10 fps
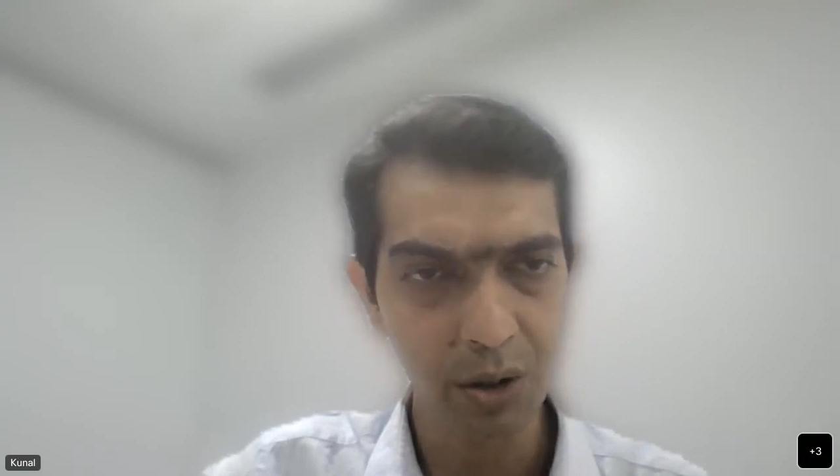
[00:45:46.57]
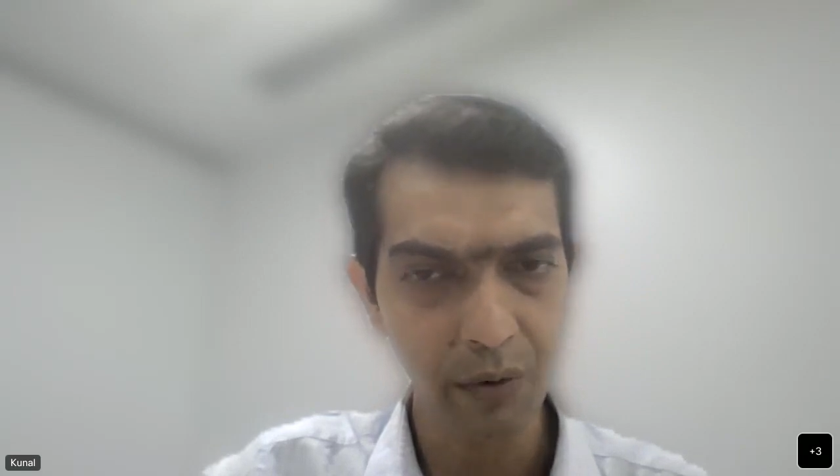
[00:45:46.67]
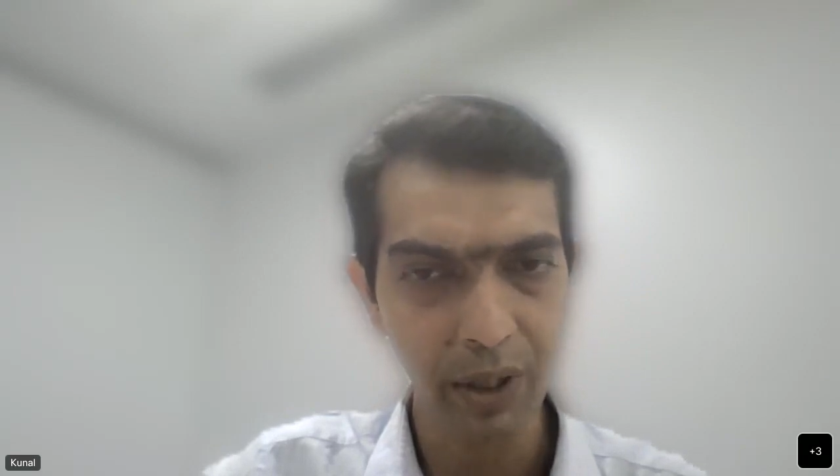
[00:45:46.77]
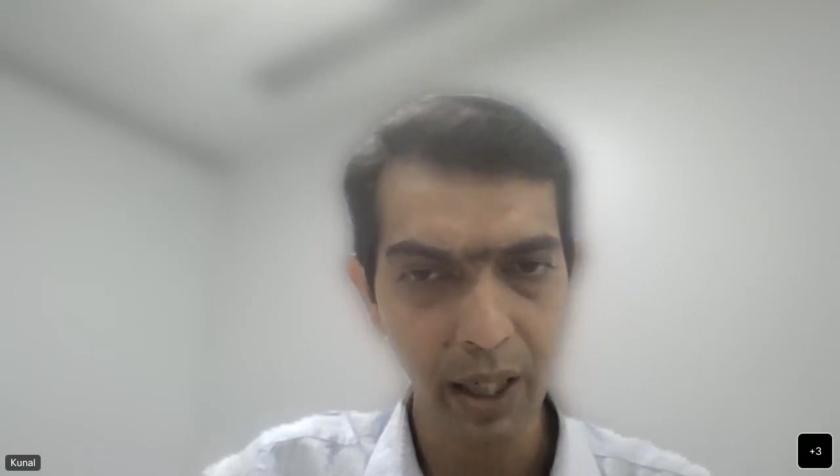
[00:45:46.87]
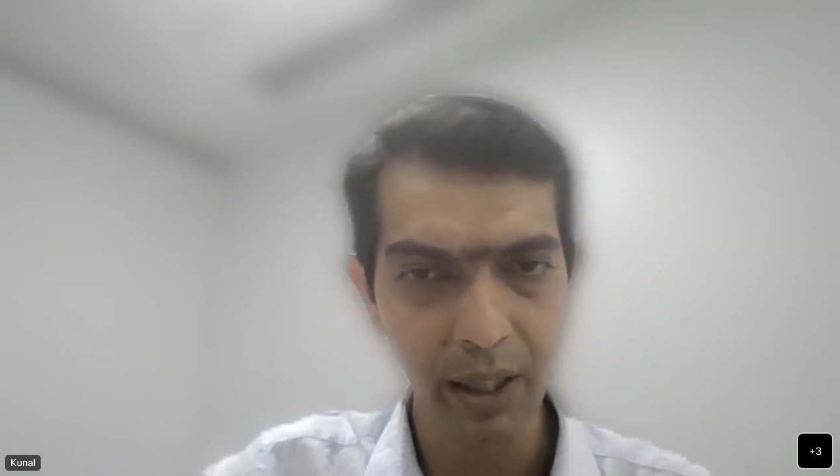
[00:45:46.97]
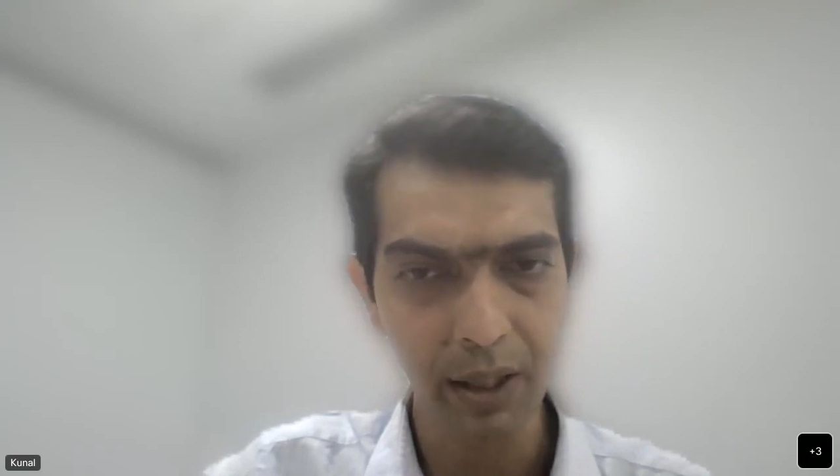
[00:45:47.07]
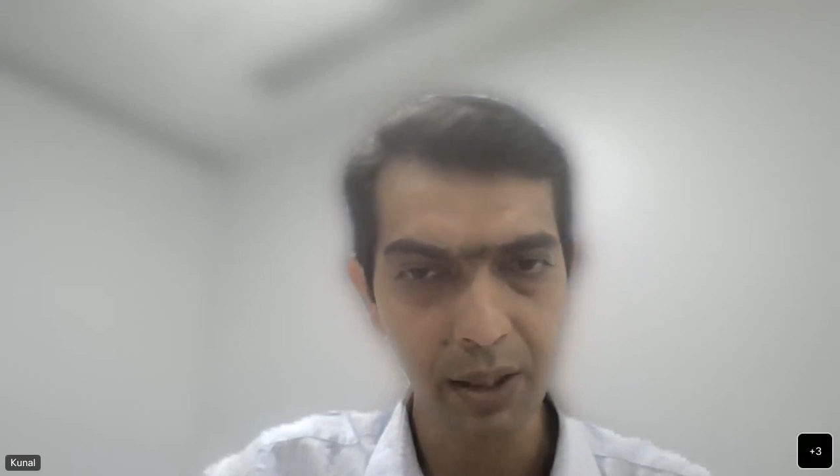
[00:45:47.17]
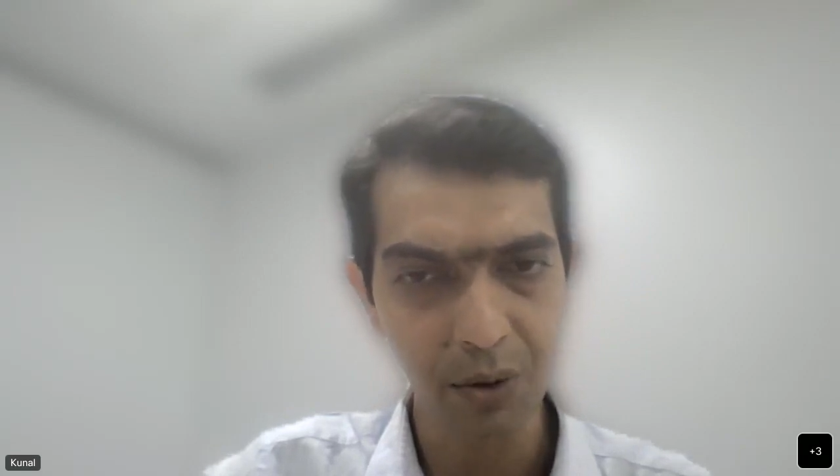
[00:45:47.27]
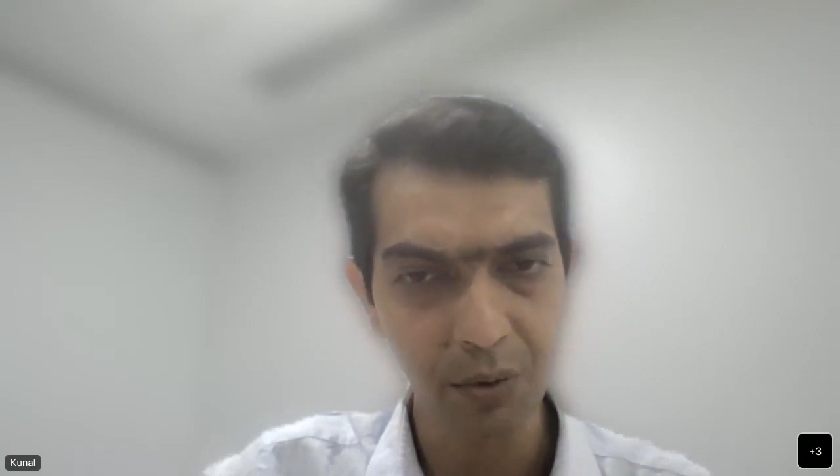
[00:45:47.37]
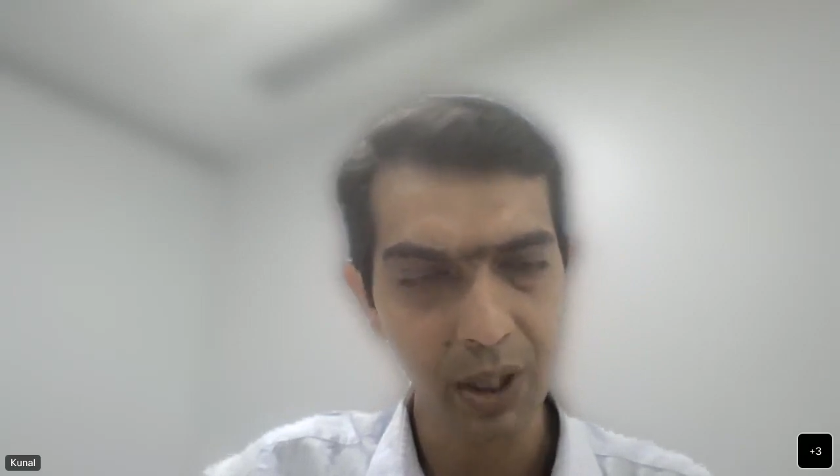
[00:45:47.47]
given that
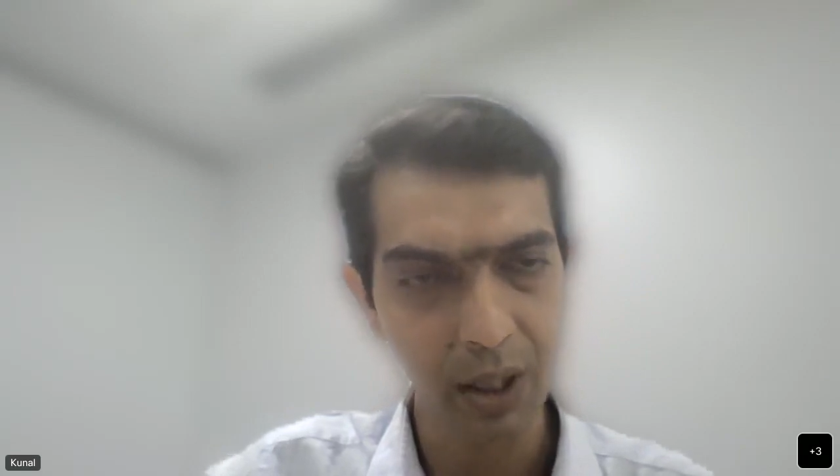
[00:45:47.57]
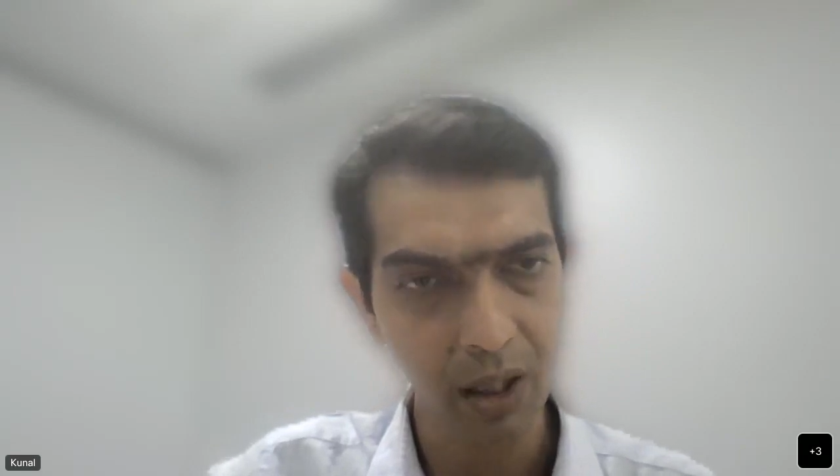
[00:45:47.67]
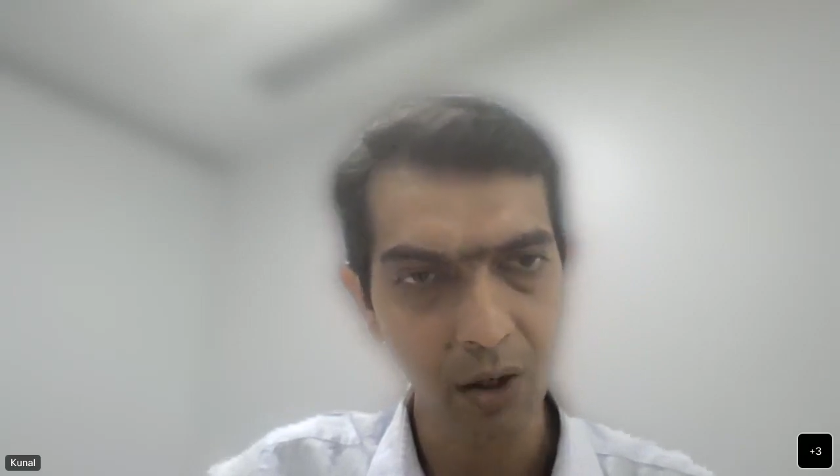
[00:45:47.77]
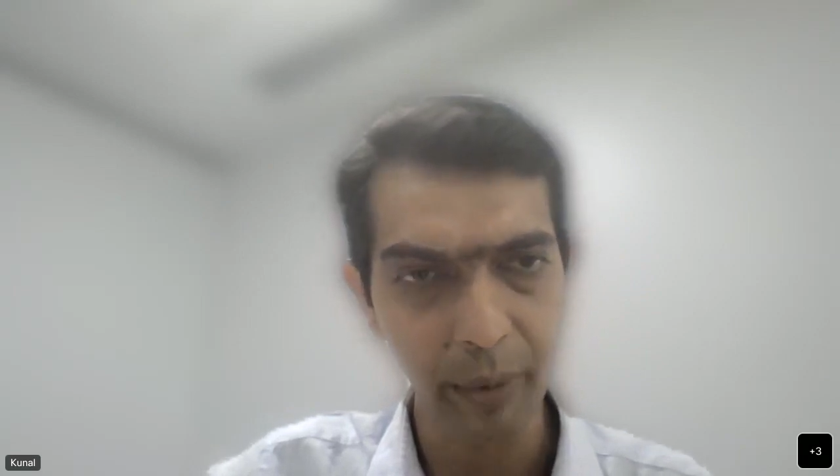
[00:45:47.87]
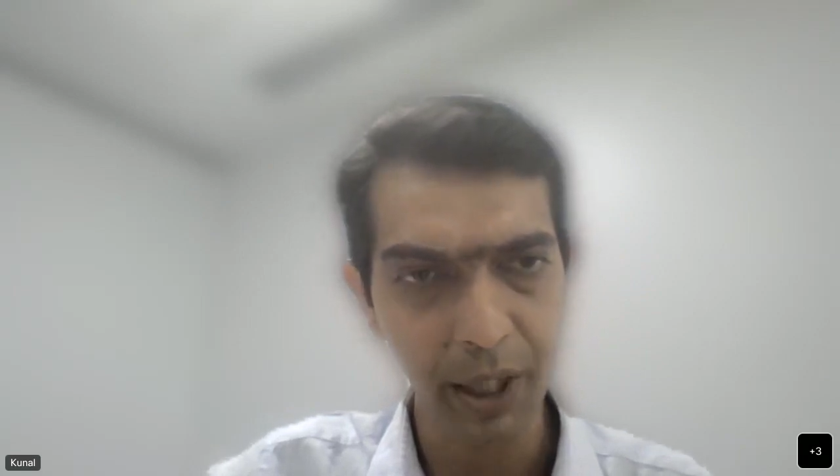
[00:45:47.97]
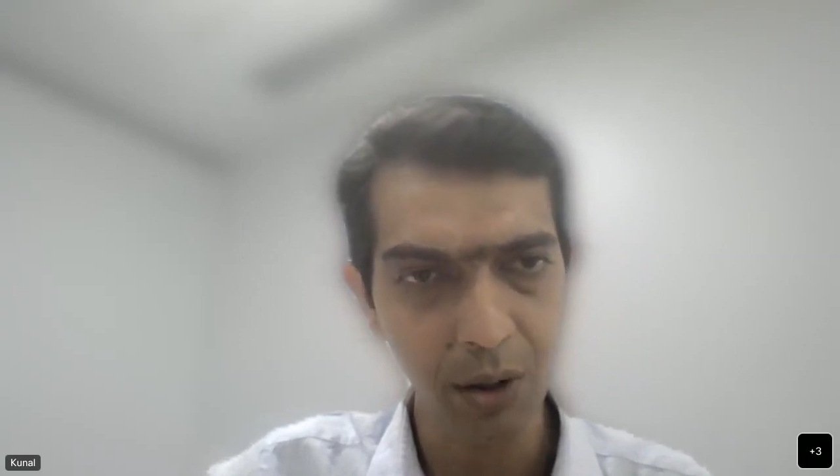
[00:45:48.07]
it's with the government,